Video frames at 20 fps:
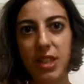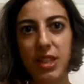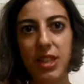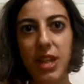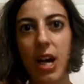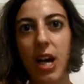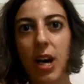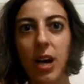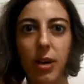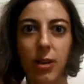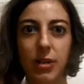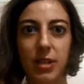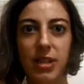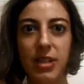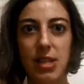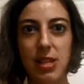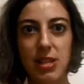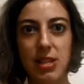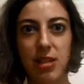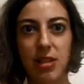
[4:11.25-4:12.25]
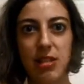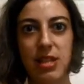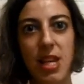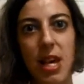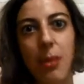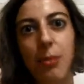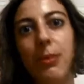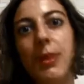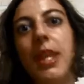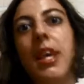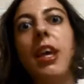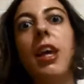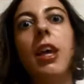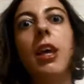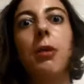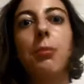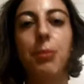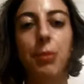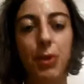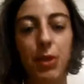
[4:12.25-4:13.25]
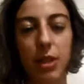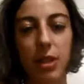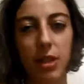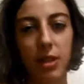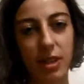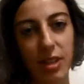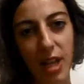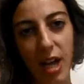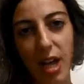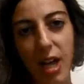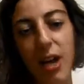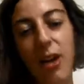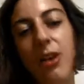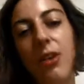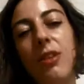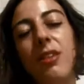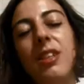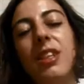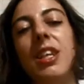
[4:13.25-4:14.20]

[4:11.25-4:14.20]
down and then start something, put it down